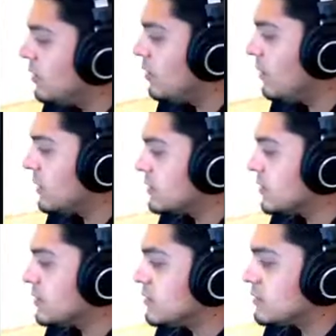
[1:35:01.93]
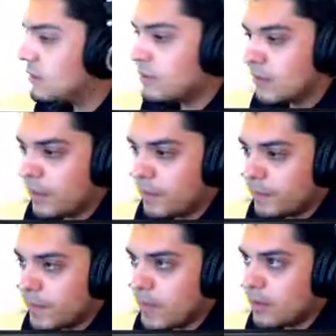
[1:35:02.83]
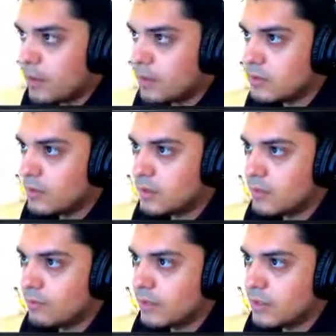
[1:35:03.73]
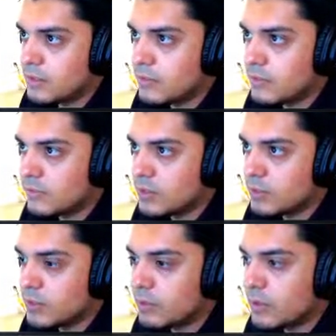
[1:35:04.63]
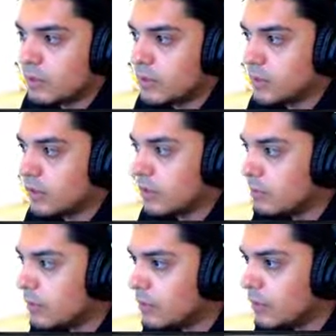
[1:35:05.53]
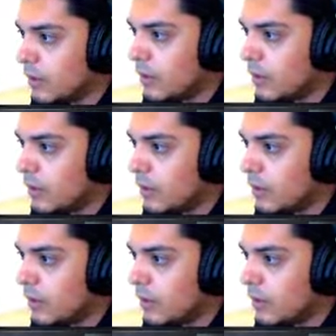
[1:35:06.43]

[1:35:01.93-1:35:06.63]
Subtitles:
Makes sense. Okay. So that's how we could distinguish between push and pull.